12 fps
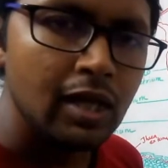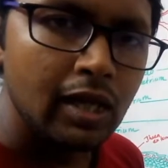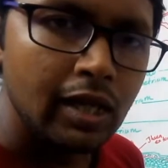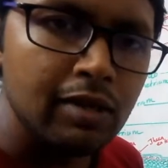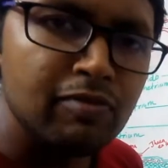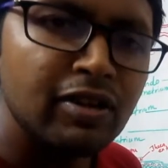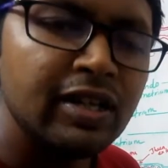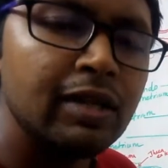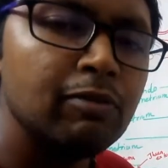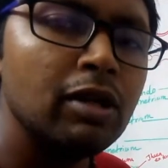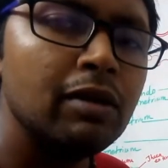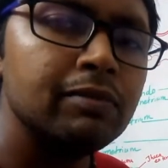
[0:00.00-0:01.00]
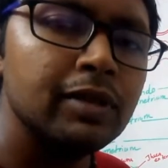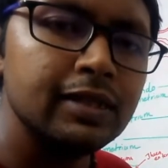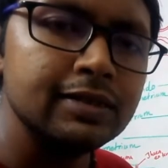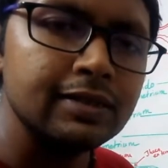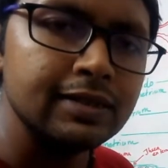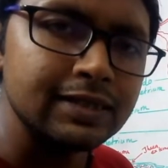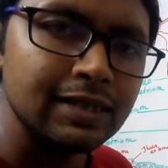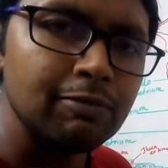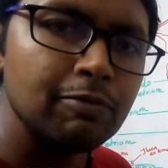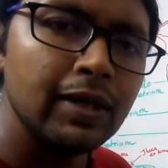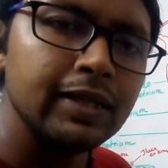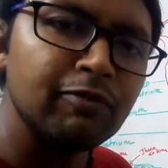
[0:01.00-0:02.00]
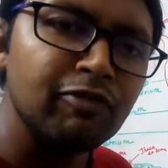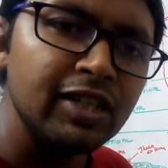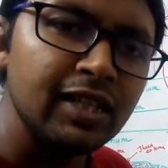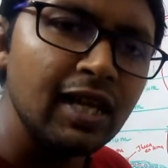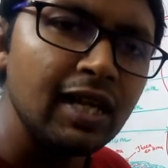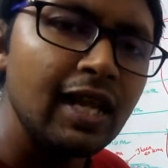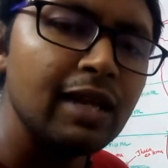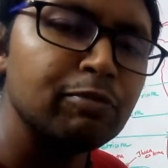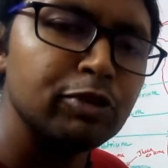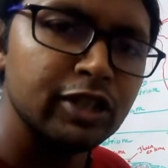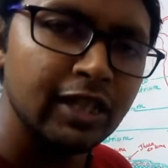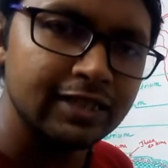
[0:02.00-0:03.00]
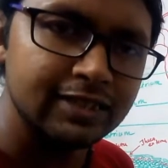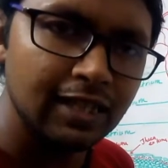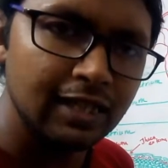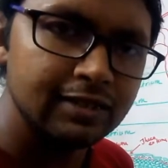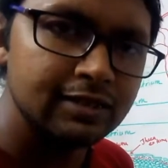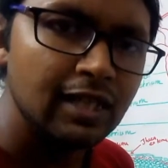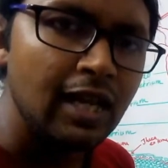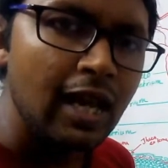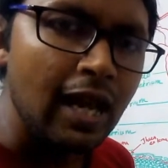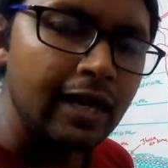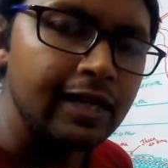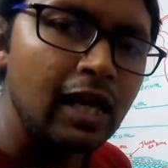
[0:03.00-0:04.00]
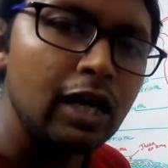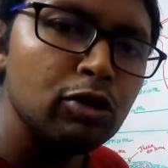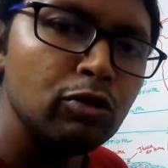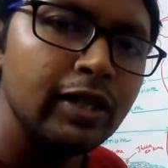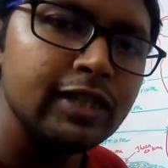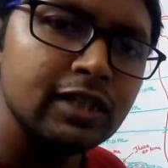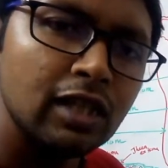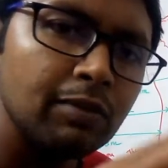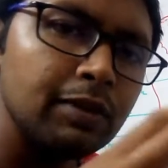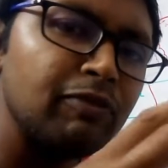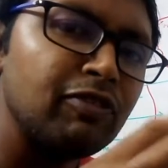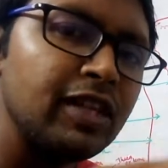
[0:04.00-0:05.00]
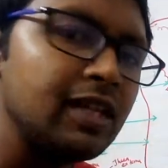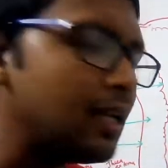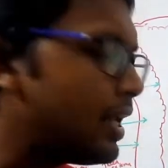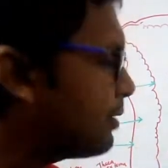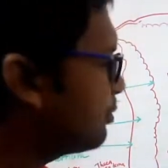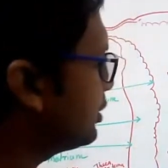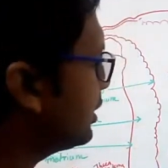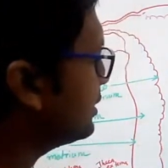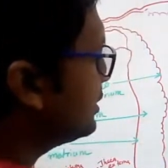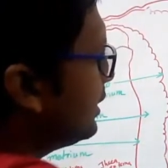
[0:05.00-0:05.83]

Infundibulum is received by the finger-like projections and undulation of the finger-like projection